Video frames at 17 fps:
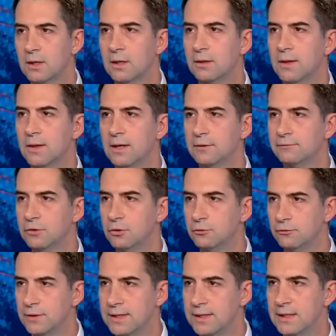than a few
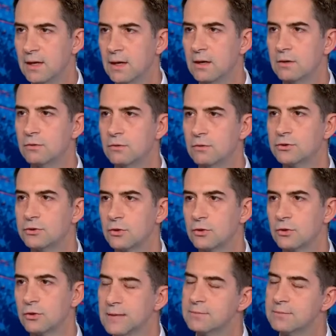videos or
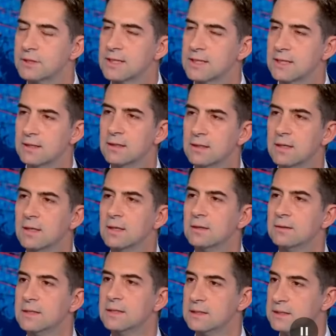memes. Again,
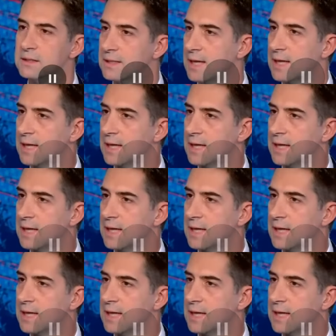this is the.